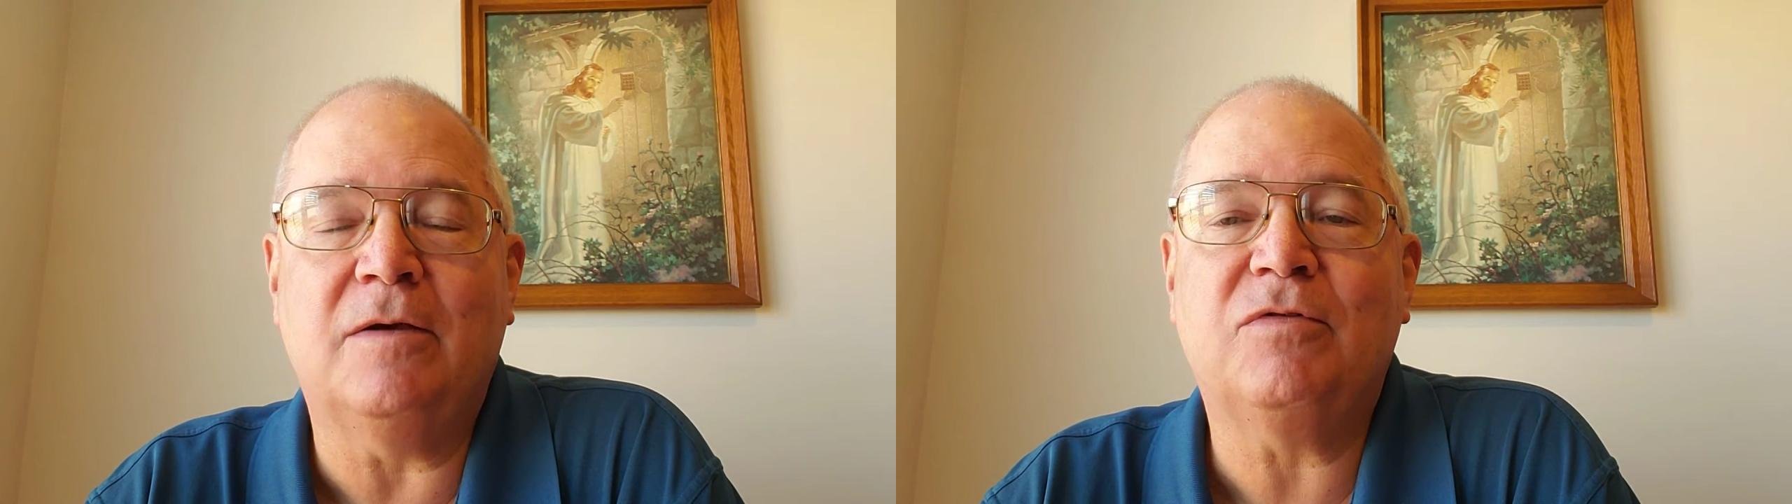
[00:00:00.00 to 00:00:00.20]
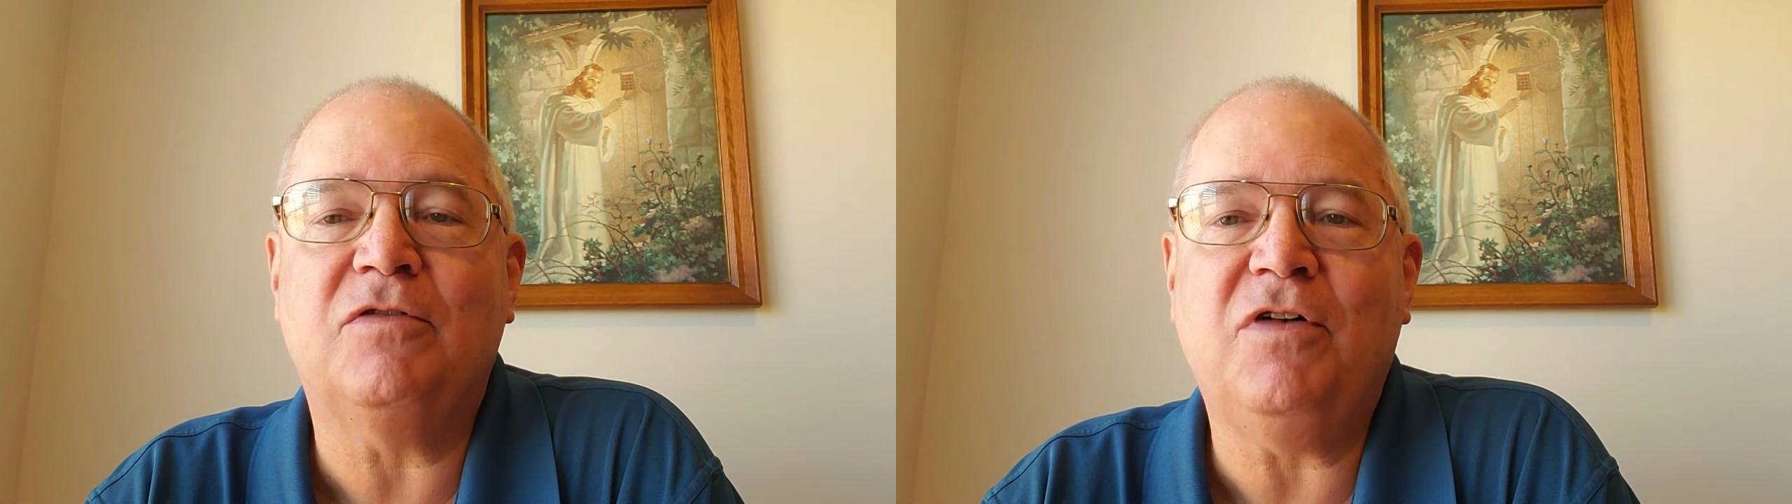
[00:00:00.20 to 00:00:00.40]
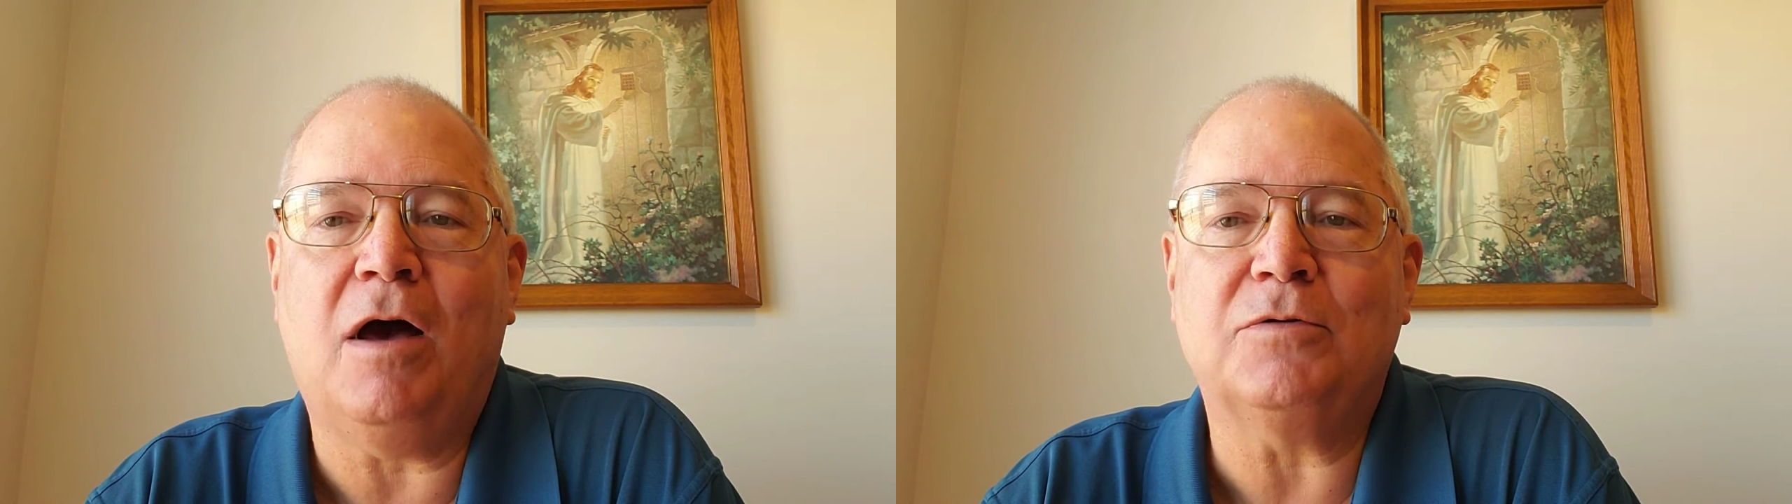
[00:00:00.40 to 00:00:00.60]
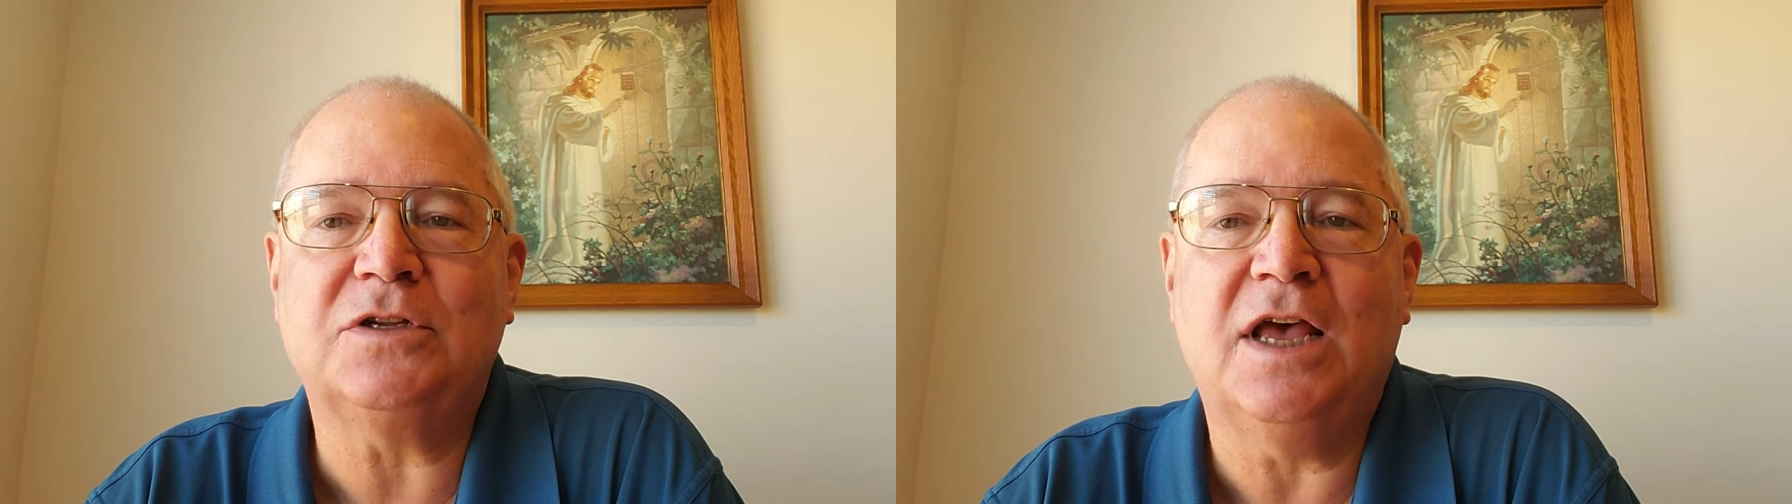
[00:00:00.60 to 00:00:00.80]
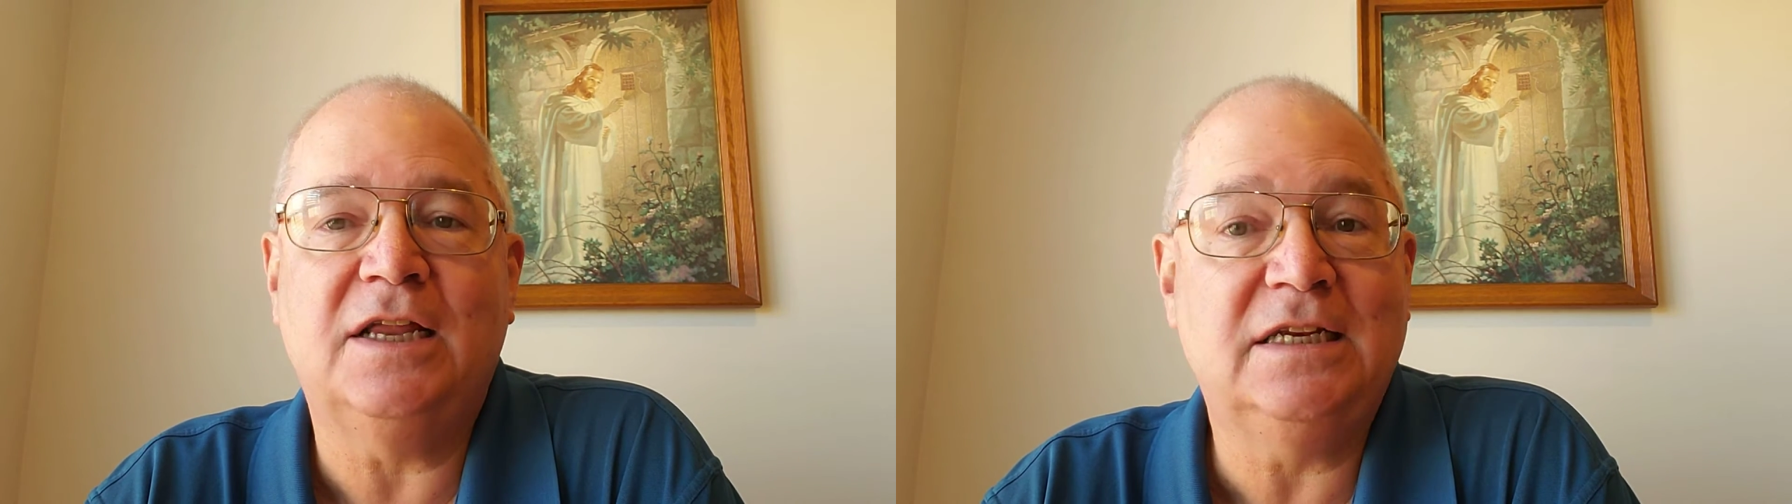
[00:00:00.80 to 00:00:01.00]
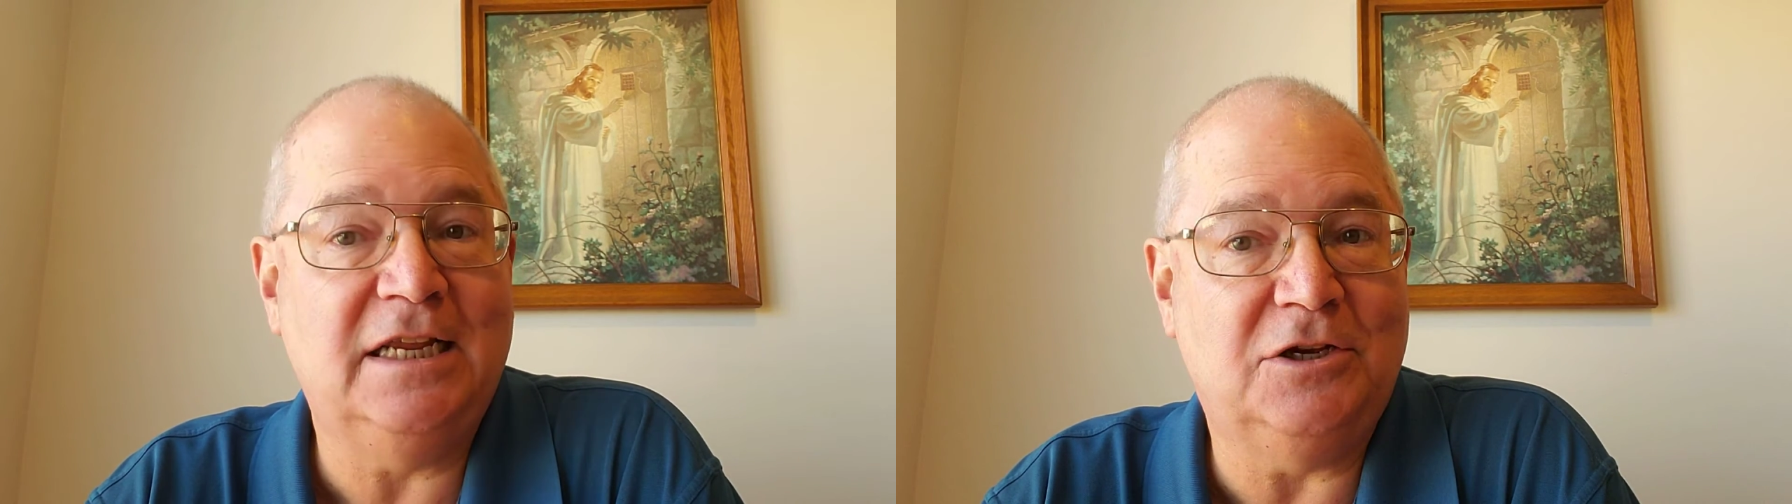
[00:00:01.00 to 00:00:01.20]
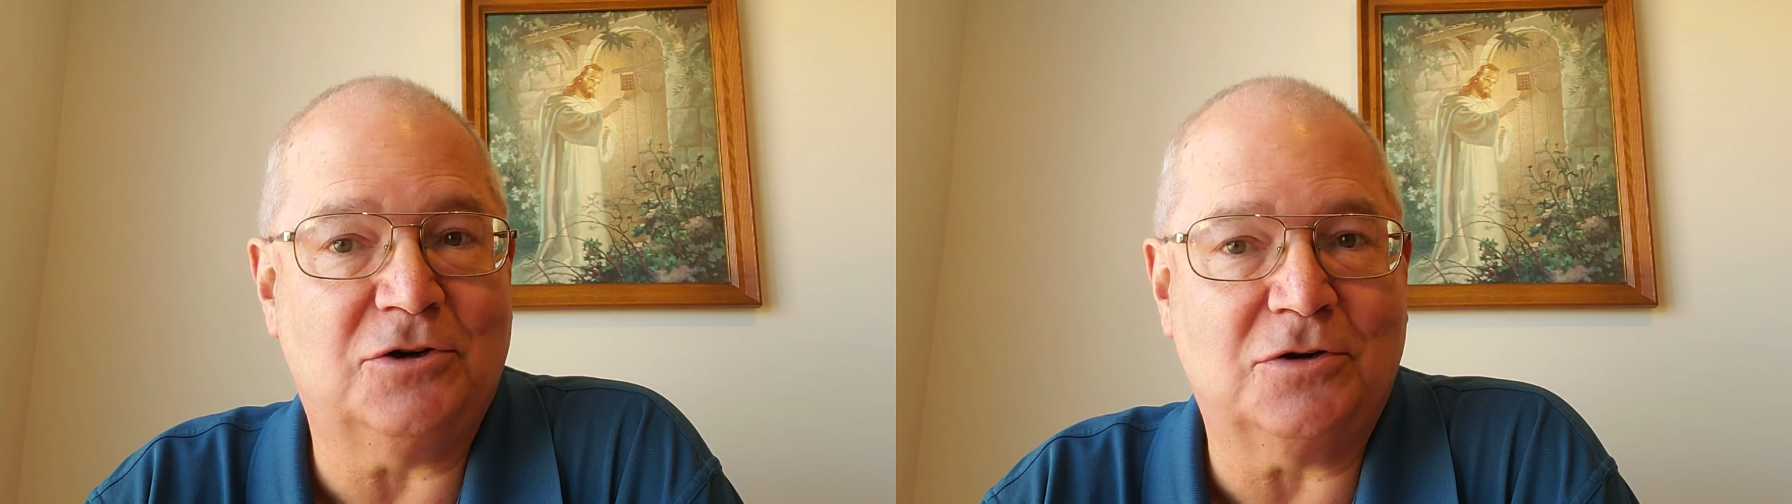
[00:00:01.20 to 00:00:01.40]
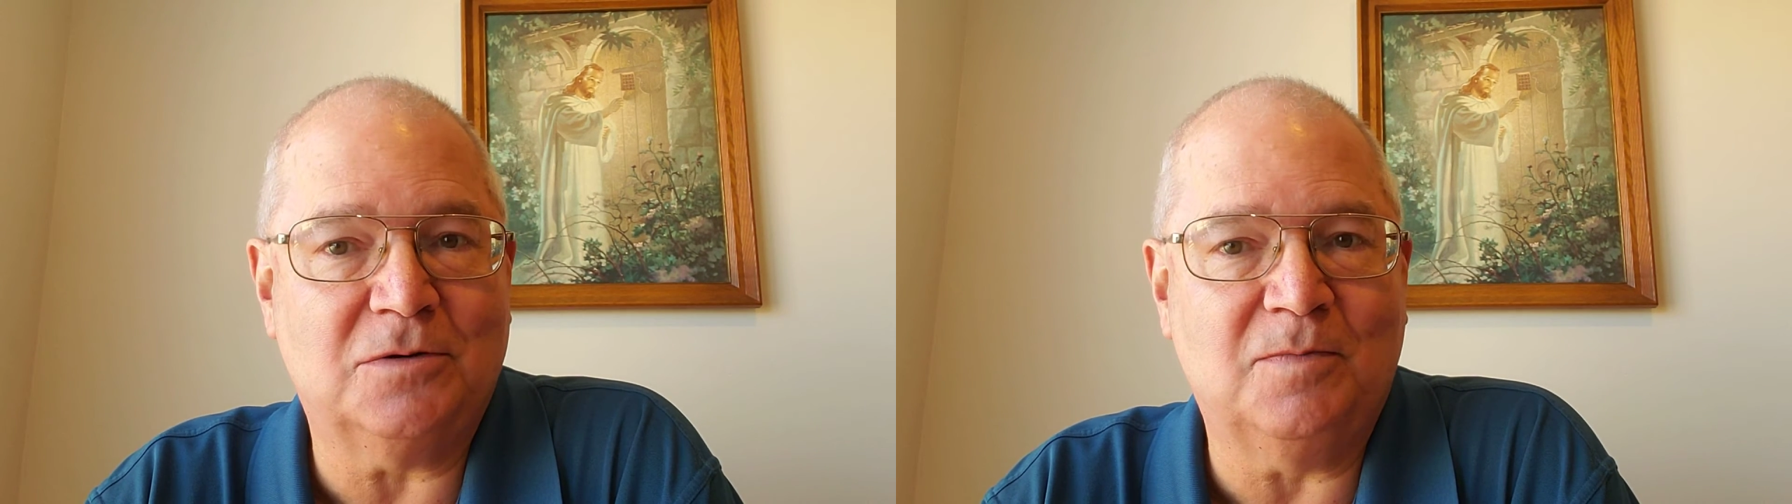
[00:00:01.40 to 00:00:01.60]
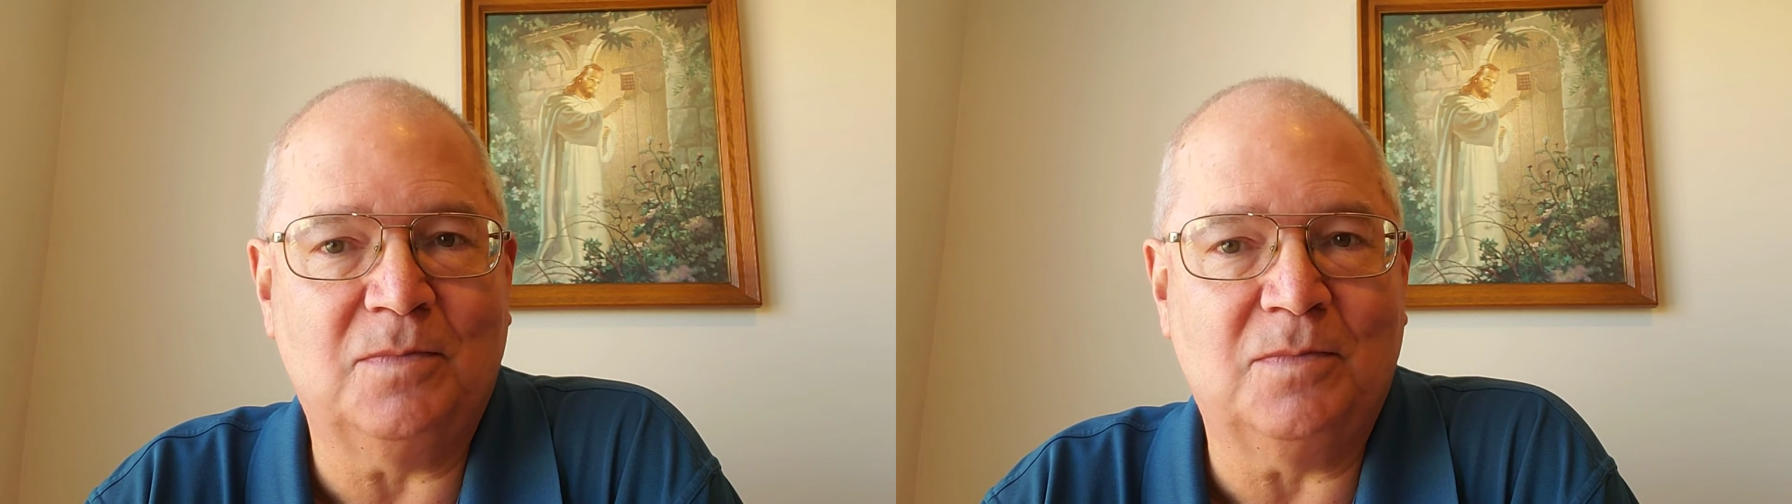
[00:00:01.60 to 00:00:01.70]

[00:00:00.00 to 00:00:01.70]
of the false teachers.